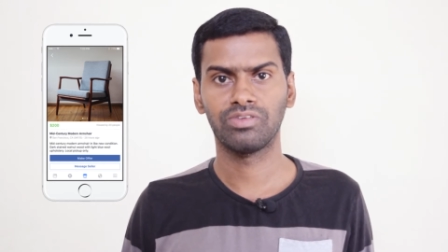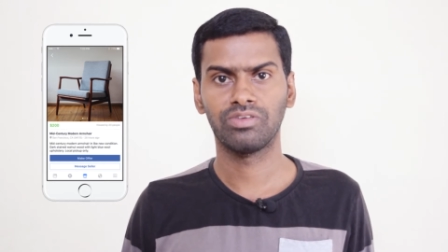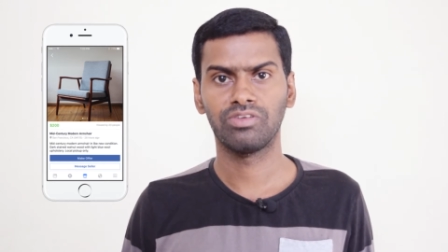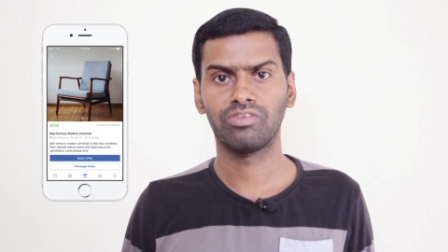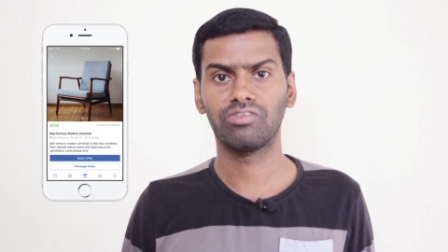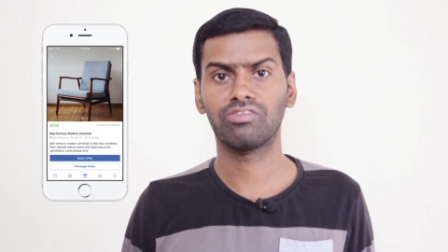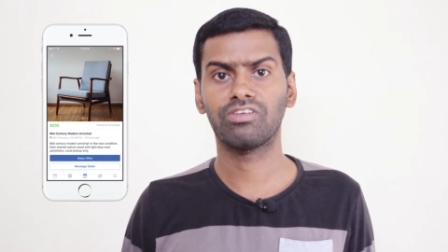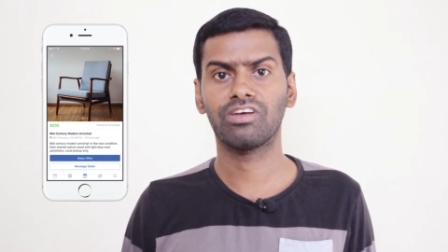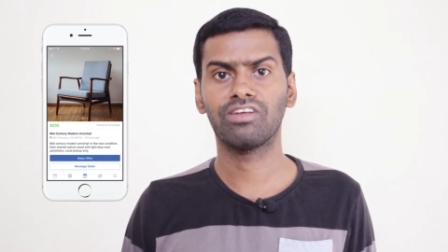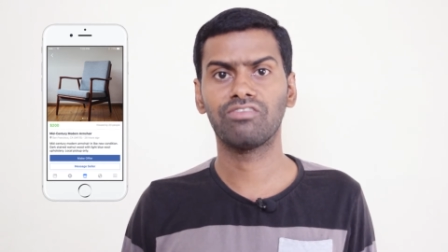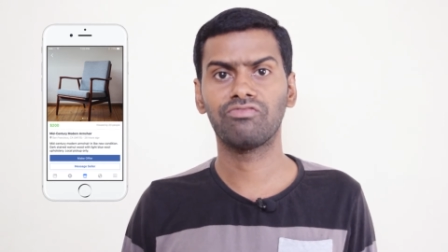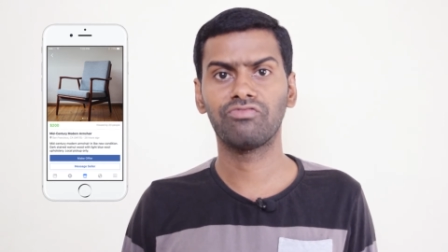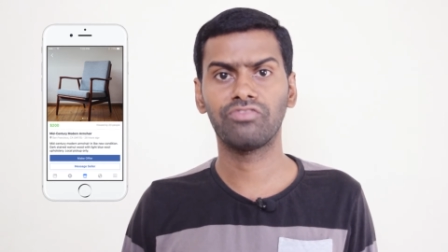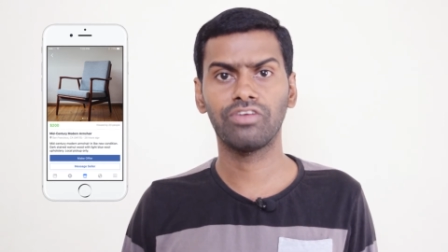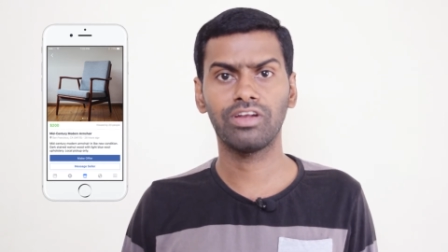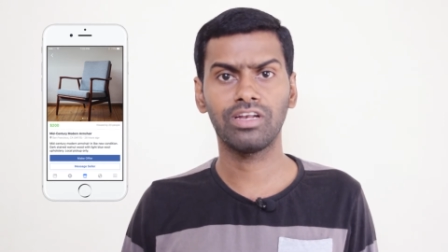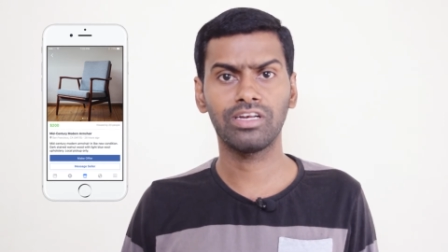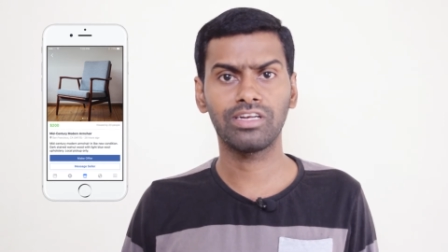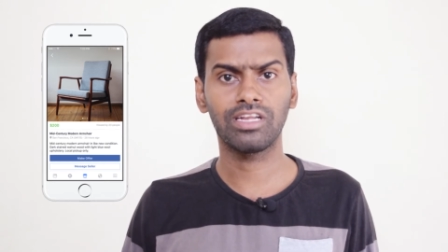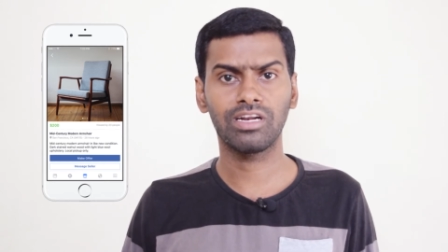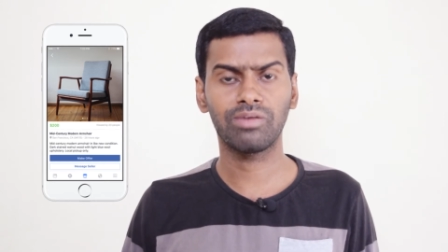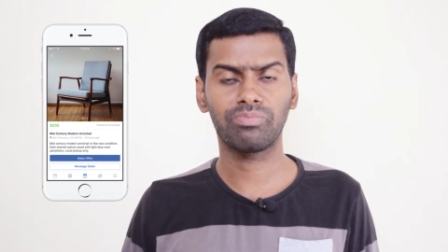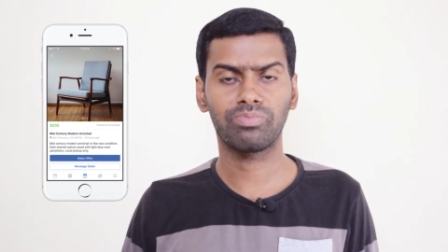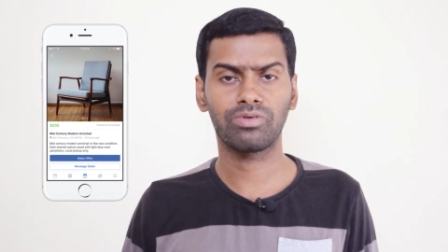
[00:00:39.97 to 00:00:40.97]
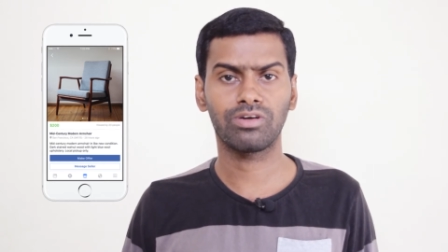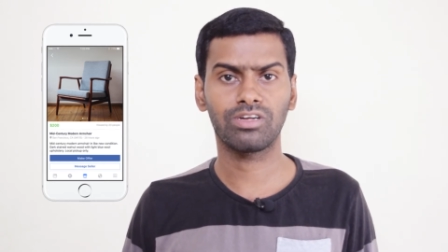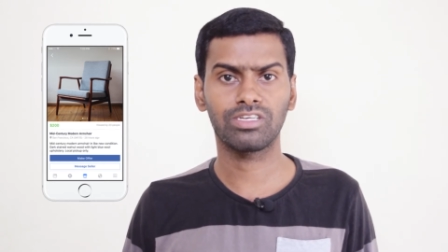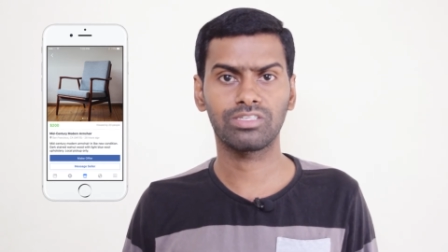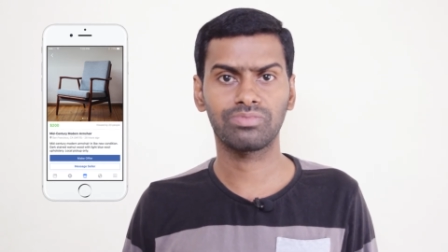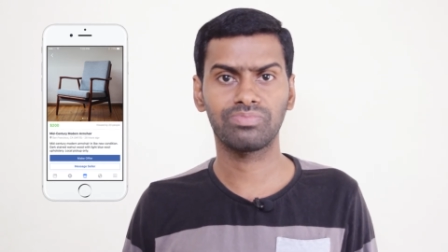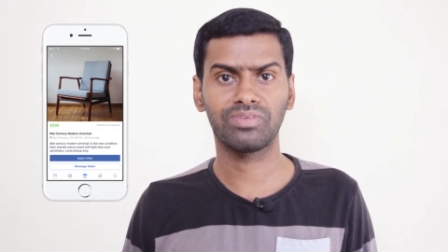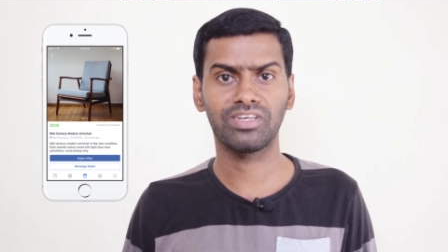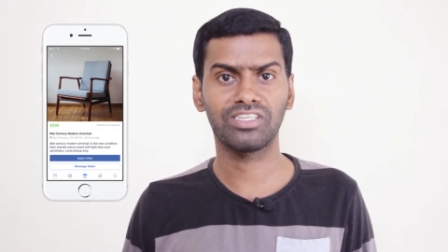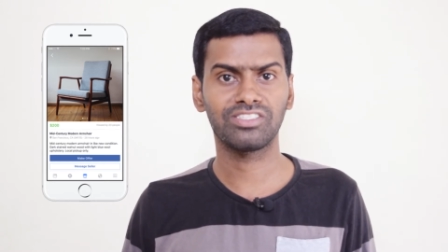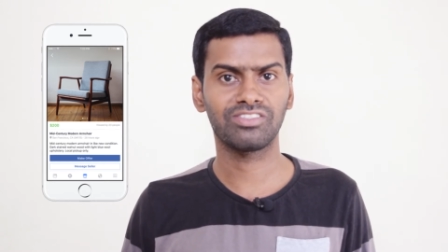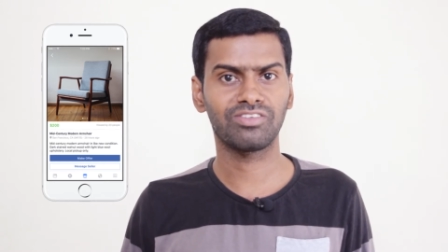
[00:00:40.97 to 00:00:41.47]
You can filter product
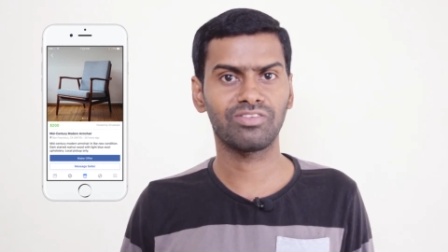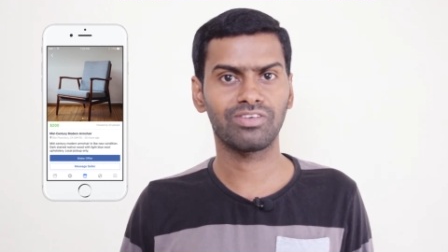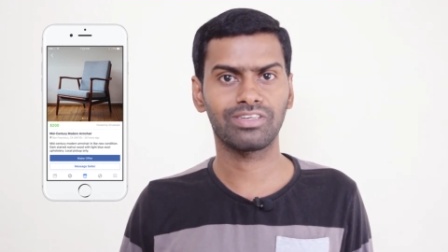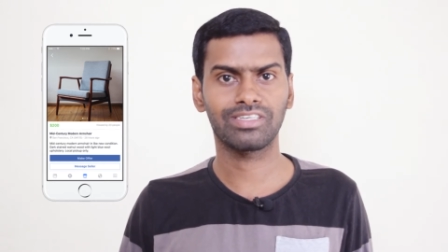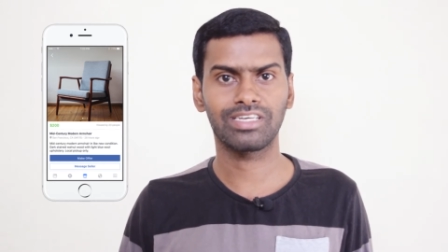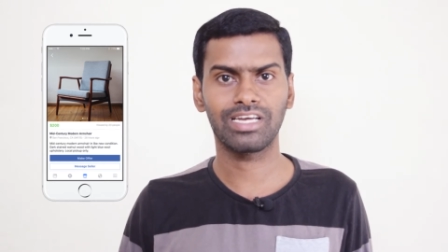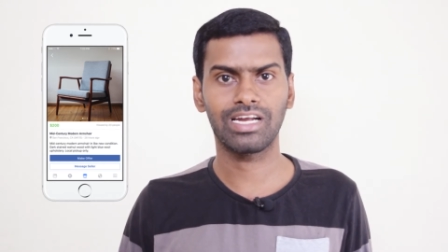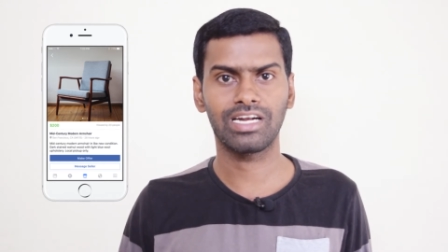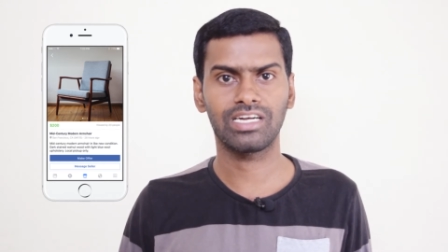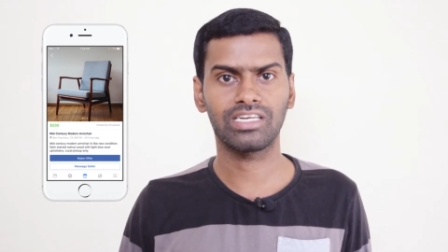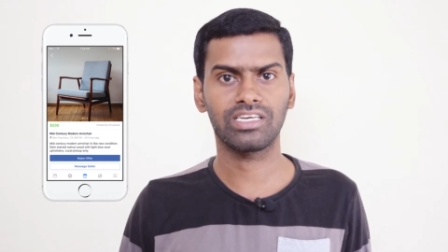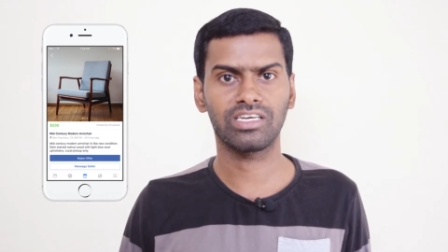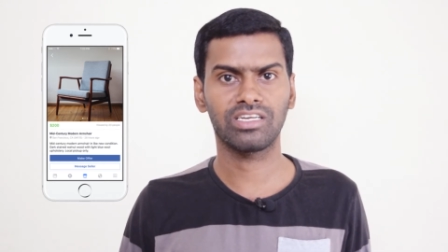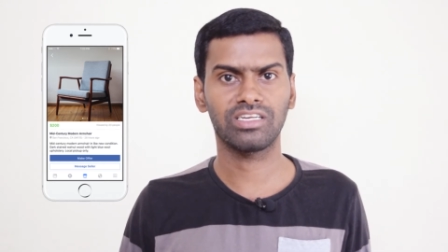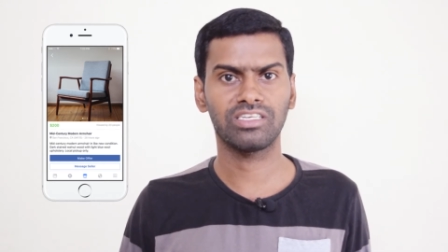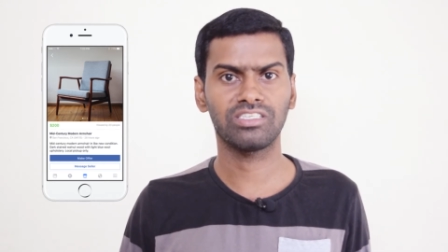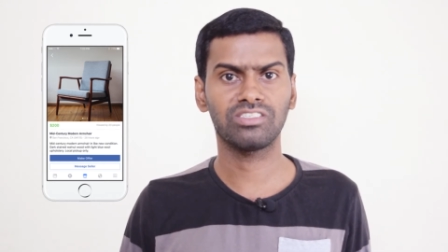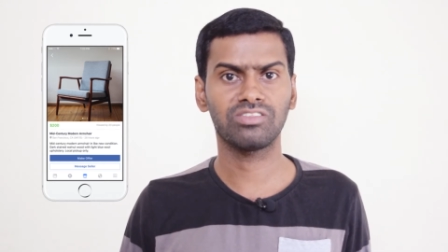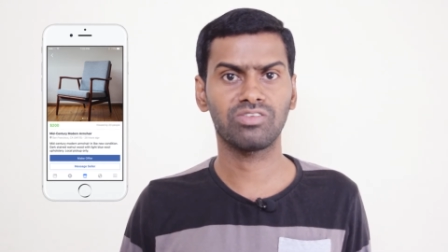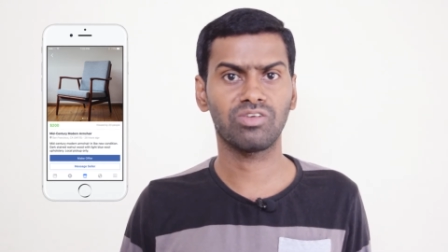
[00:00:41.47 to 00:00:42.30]
based on categories